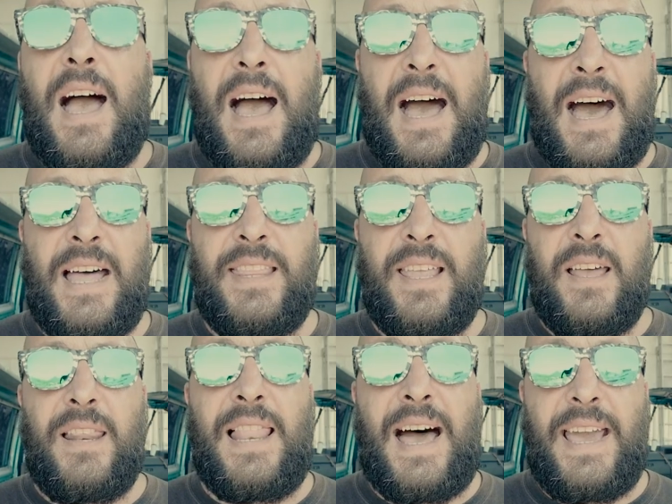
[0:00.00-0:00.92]
Add
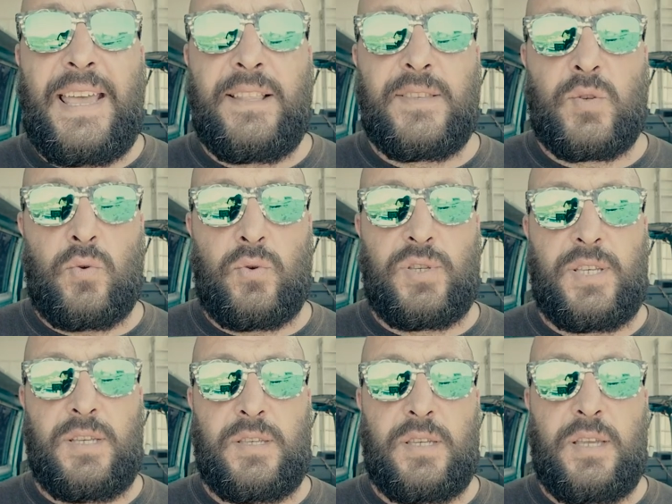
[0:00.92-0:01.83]
light
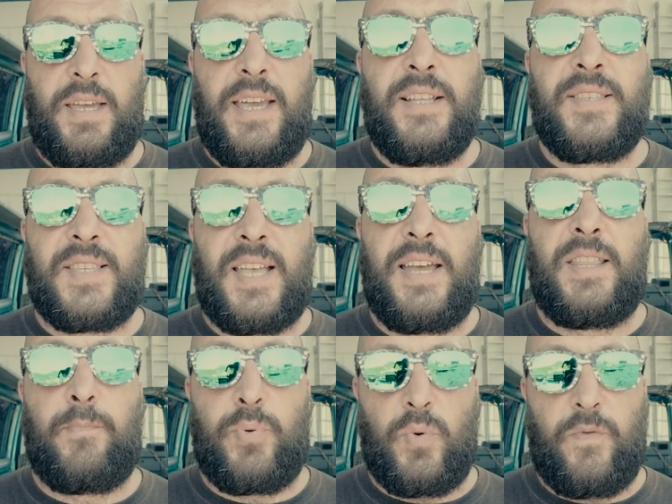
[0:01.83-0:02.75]
sources inside
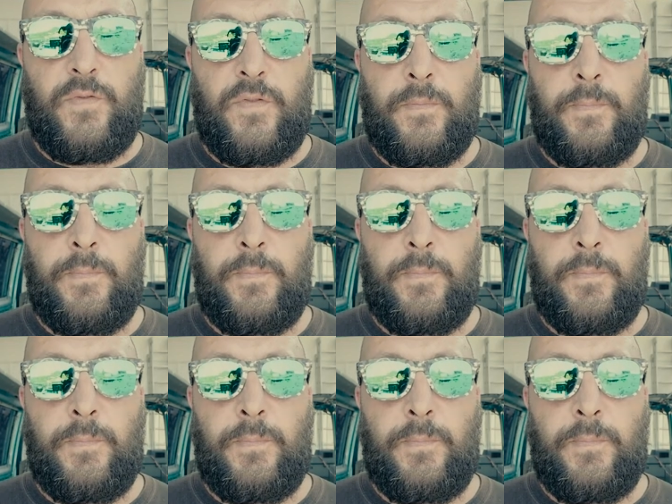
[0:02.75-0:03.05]
the booth.